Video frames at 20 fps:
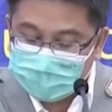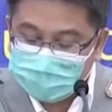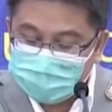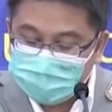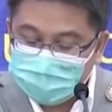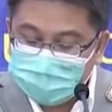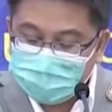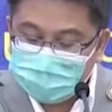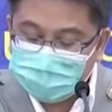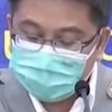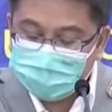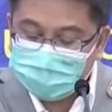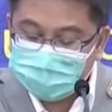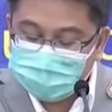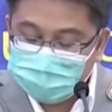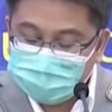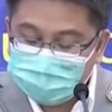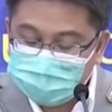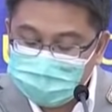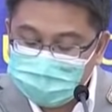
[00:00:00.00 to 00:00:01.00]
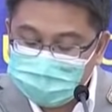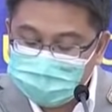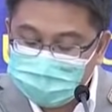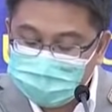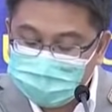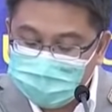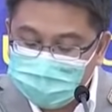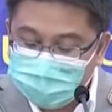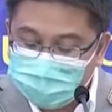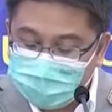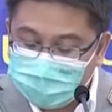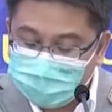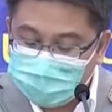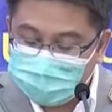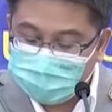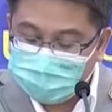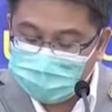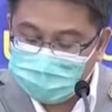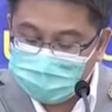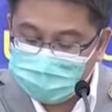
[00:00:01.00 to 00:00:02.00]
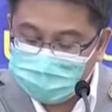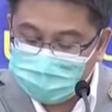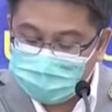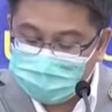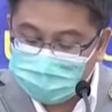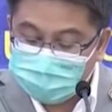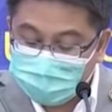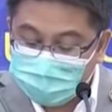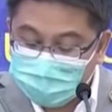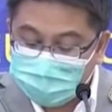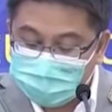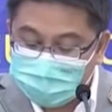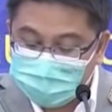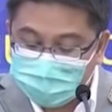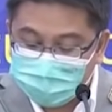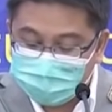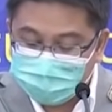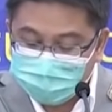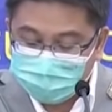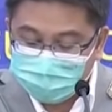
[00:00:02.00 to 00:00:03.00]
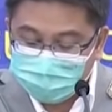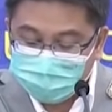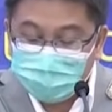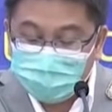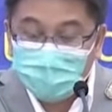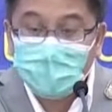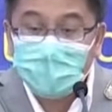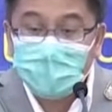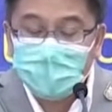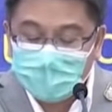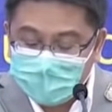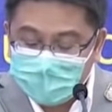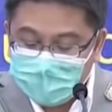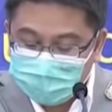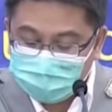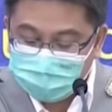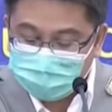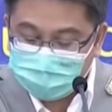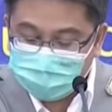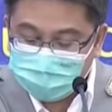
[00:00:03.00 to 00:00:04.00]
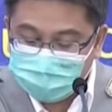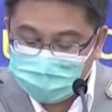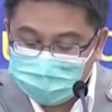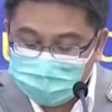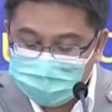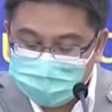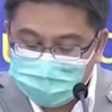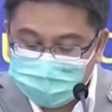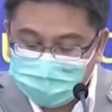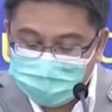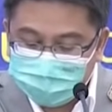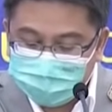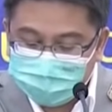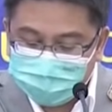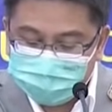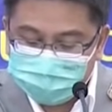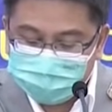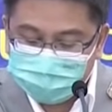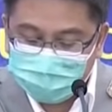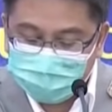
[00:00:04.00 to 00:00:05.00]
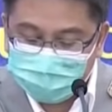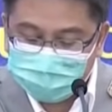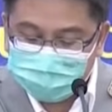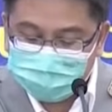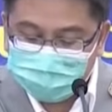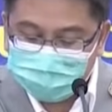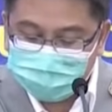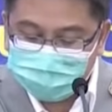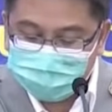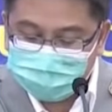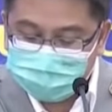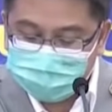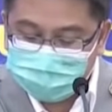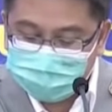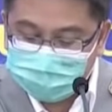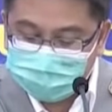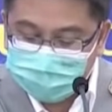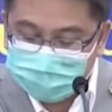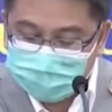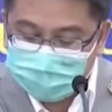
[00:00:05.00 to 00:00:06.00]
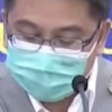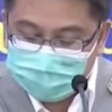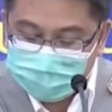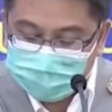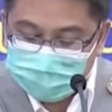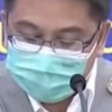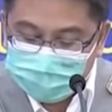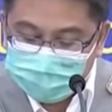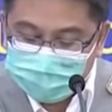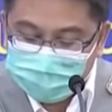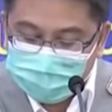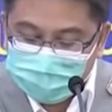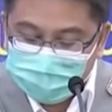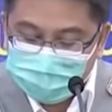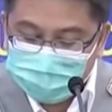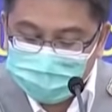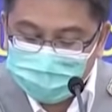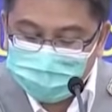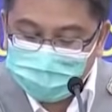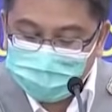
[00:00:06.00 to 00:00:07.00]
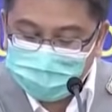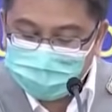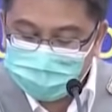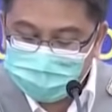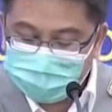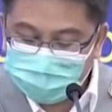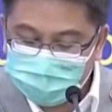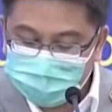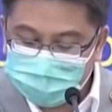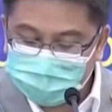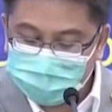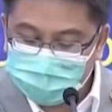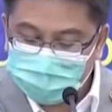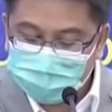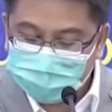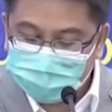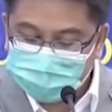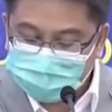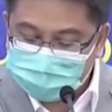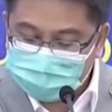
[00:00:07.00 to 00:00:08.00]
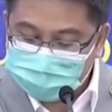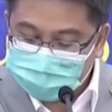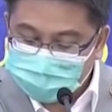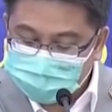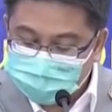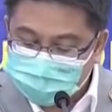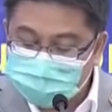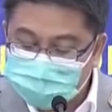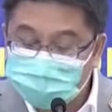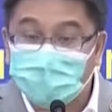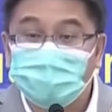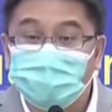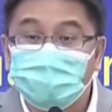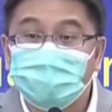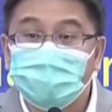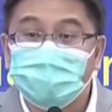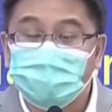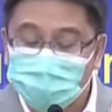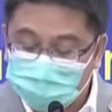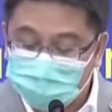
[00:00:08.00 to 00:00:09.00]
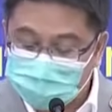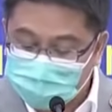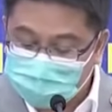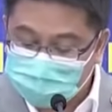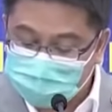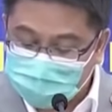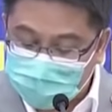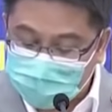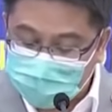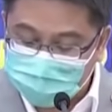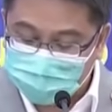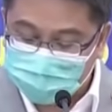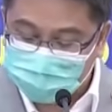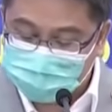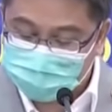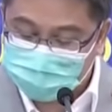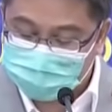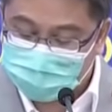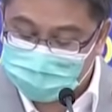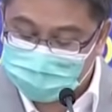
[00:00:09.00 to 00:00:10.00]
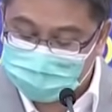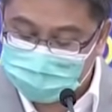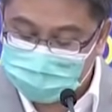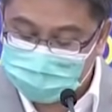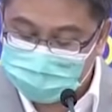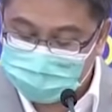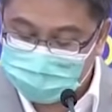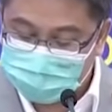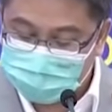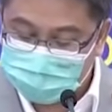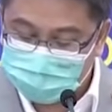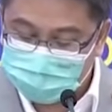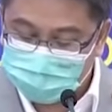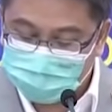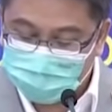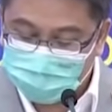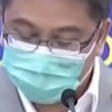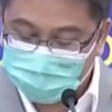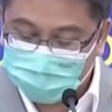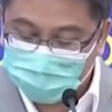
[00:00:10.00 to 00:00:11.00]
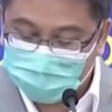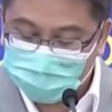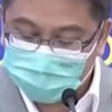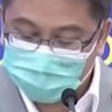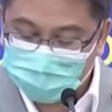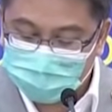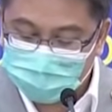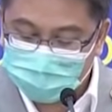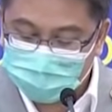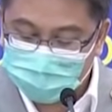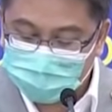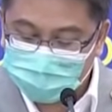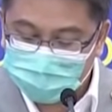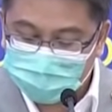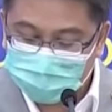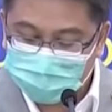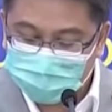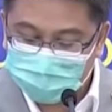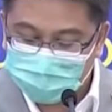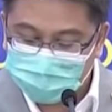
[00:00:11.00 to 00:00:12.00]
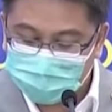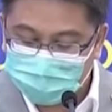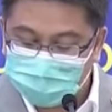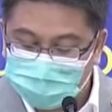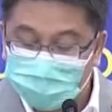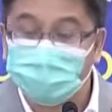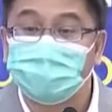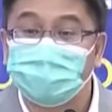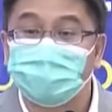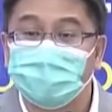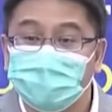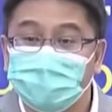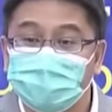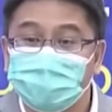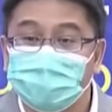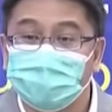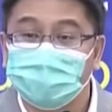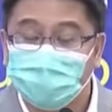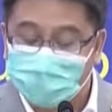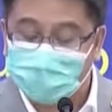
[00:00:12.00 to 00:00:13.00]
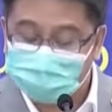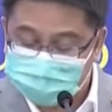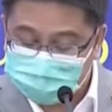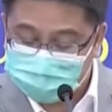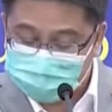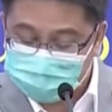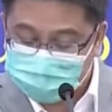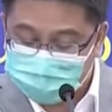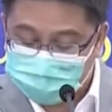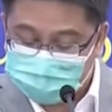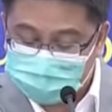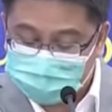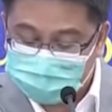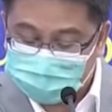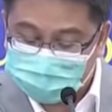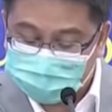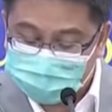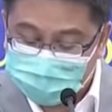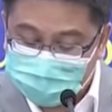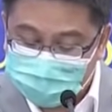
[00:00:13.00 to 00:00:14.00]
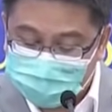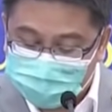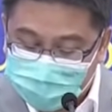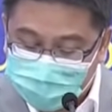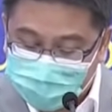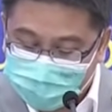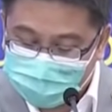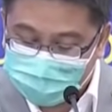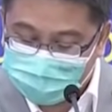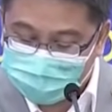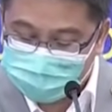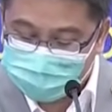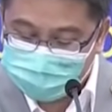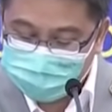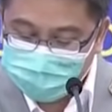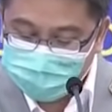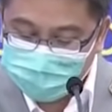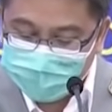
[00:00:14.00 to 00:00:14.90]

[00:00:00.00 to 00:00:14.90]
the CCSA meeting this morning proposed that restaurants will be able to receive customers up to 25%, or 1/4 of their capacity until 9 p.m.